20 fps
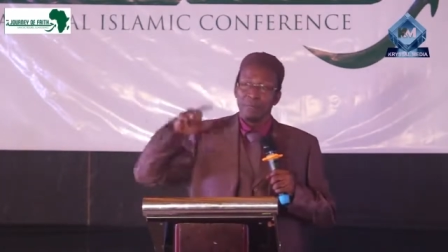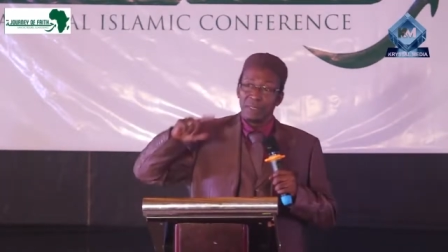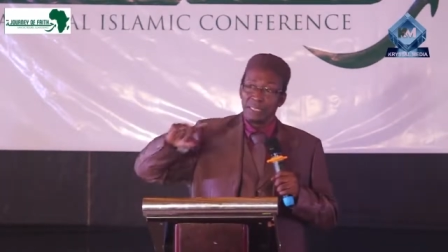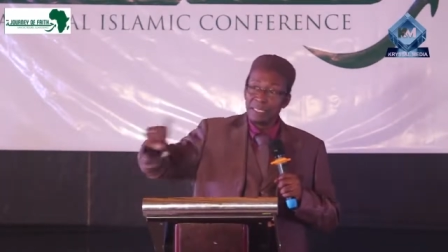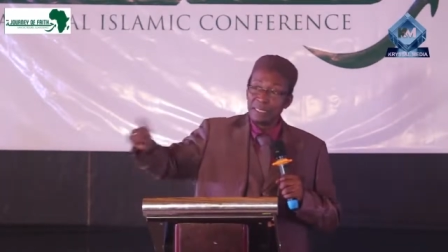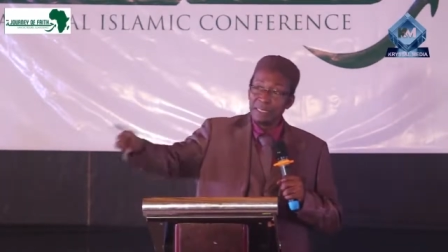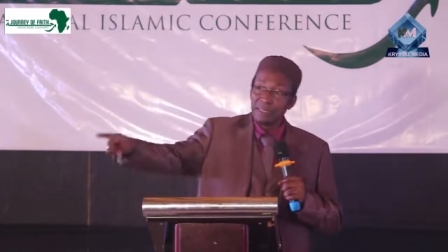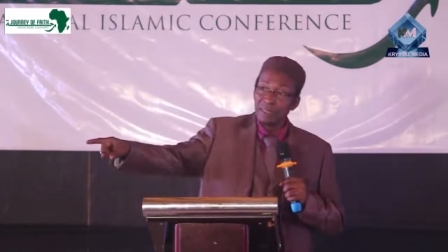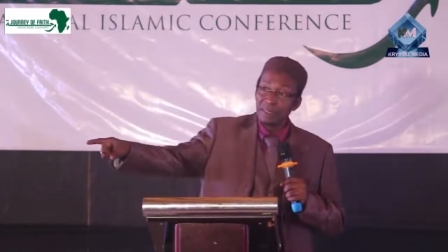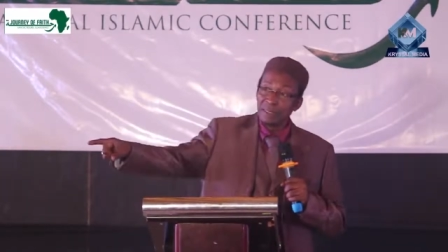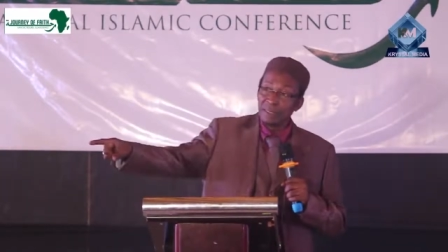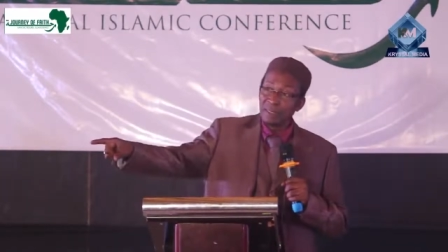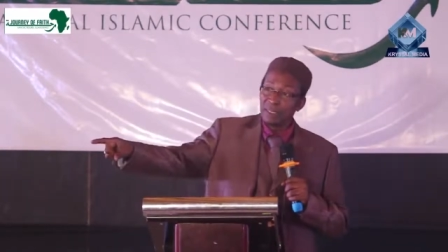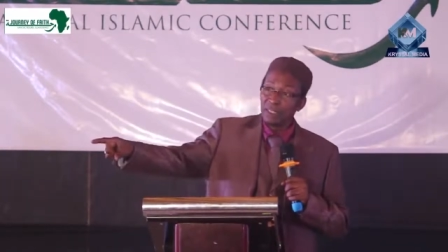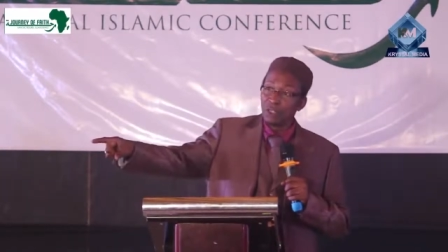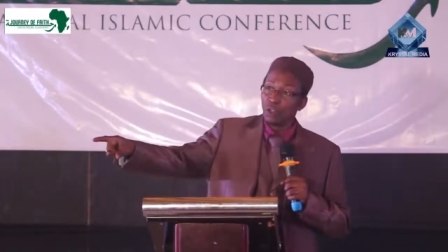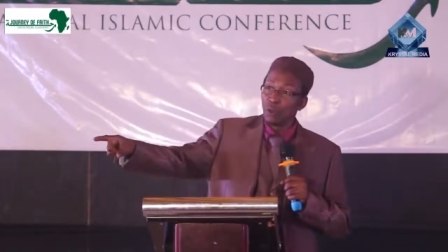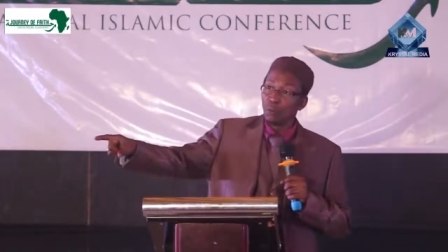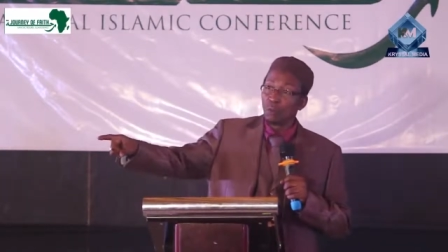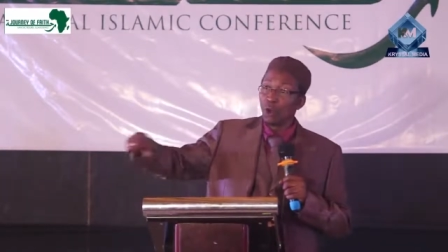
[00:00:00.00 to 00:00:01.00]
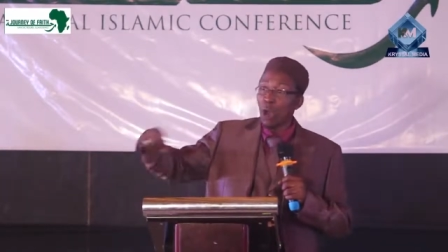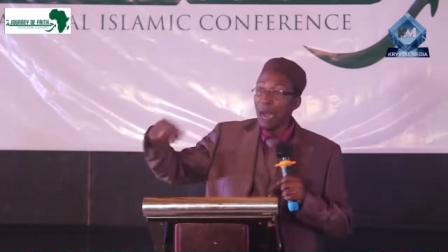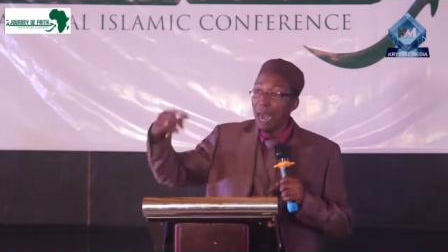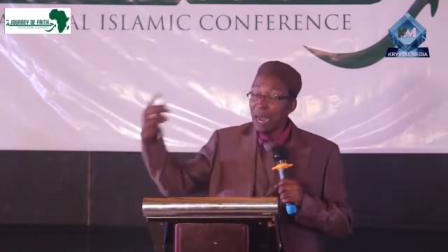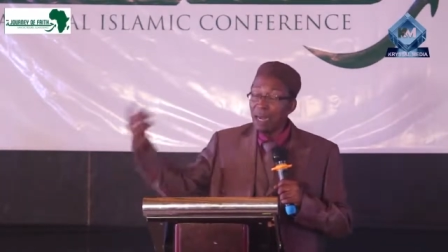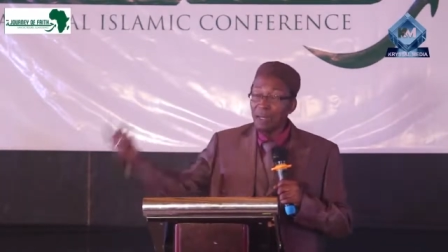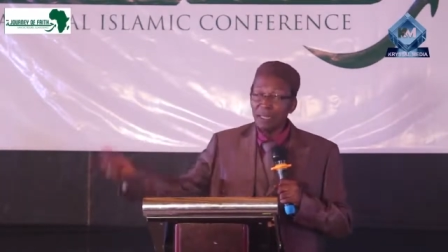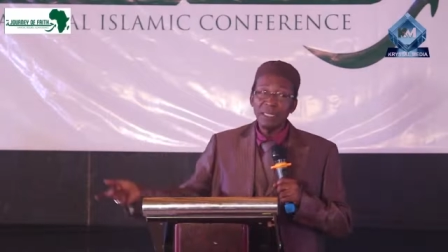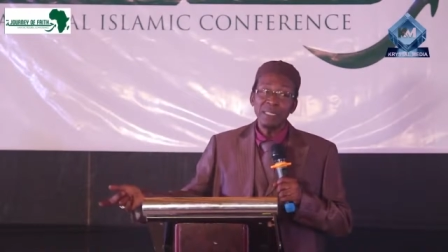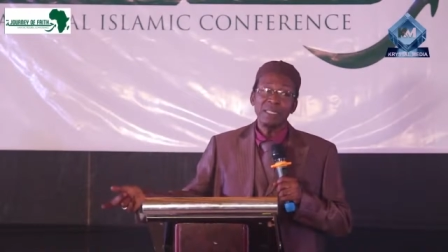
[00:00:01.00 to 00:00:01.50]
in, you know,
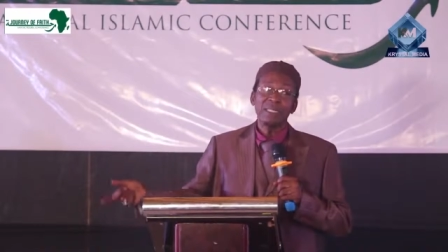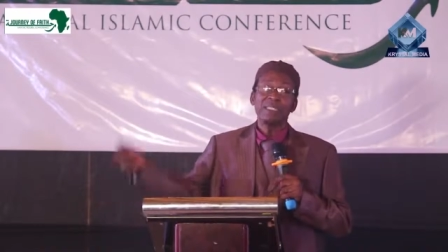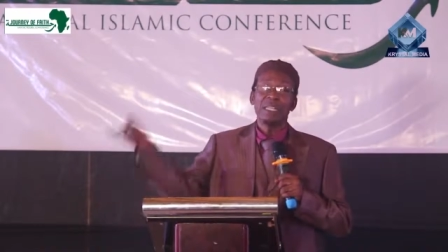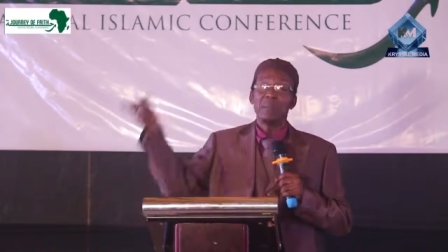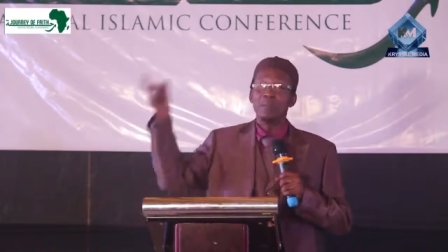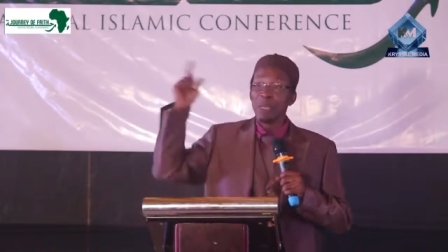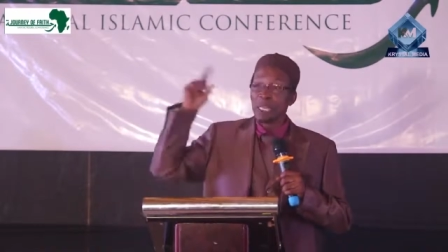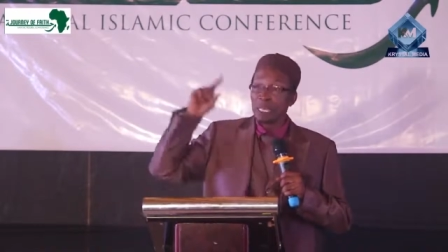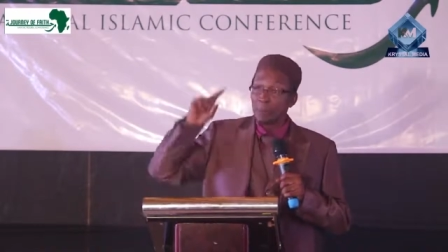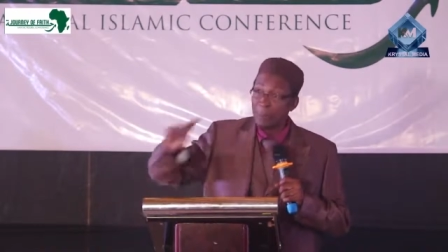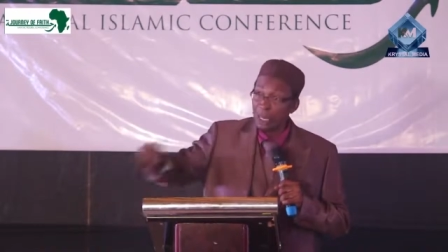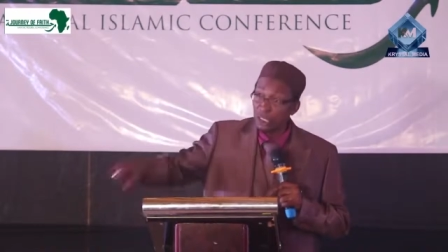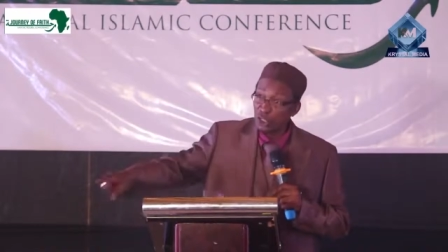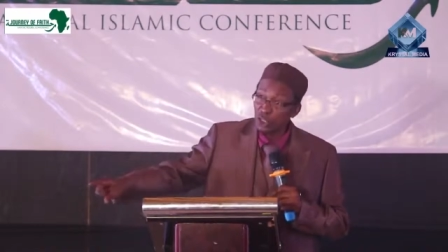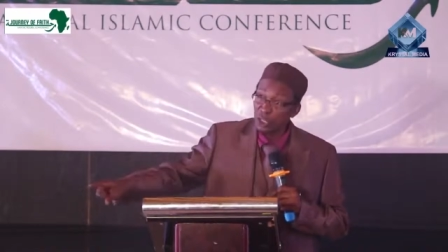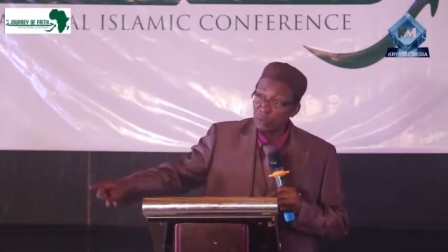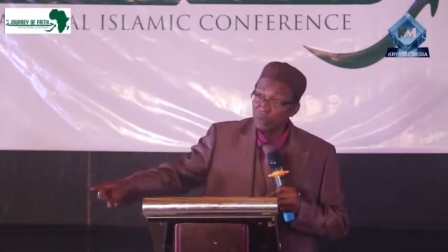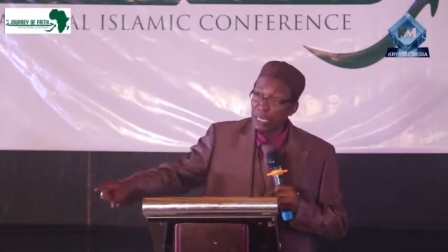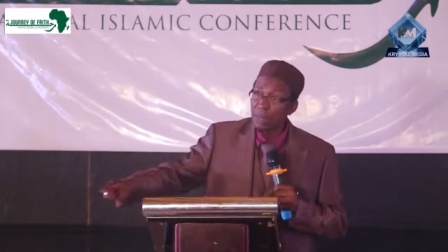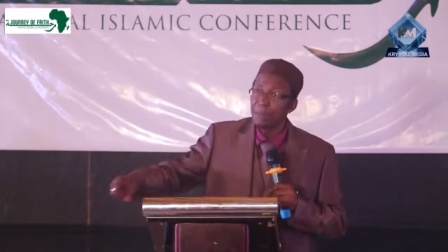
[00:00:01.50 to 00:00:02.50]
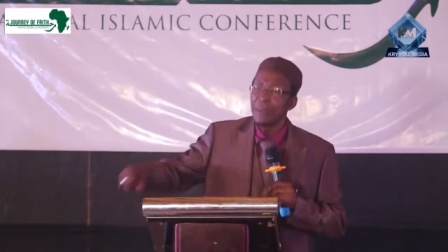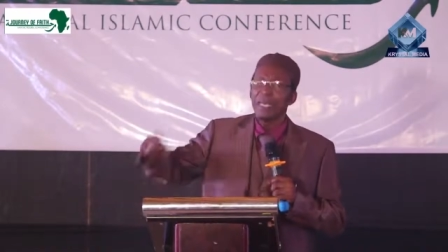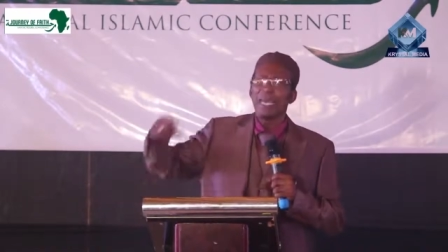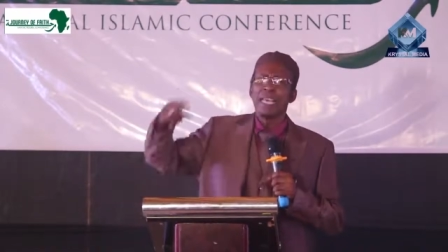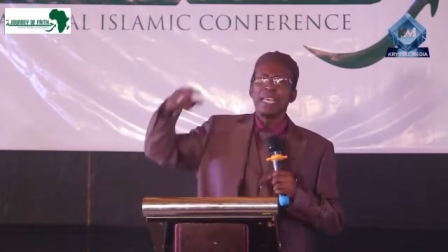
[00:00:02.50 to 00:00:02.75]
Bukhari, they make mention of them,